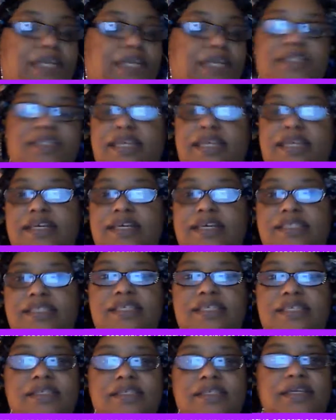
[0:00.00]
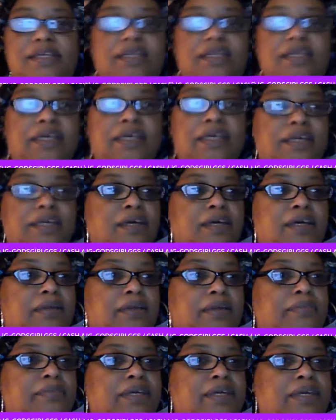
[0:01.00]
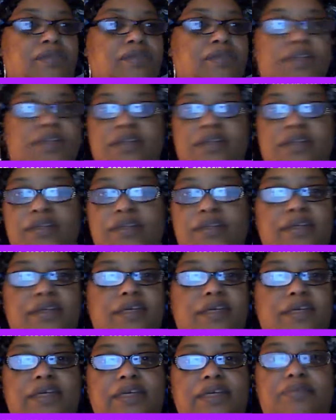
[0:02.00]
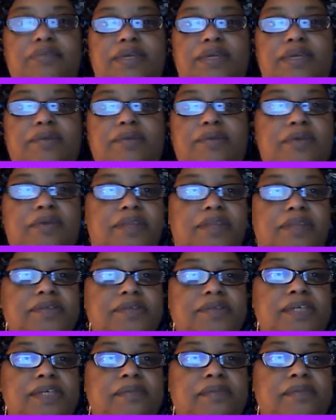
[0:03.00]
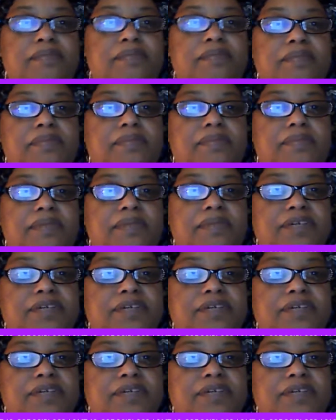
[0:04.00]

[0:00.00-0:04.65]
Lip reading: to stay consistent, and even when I'm going through something, try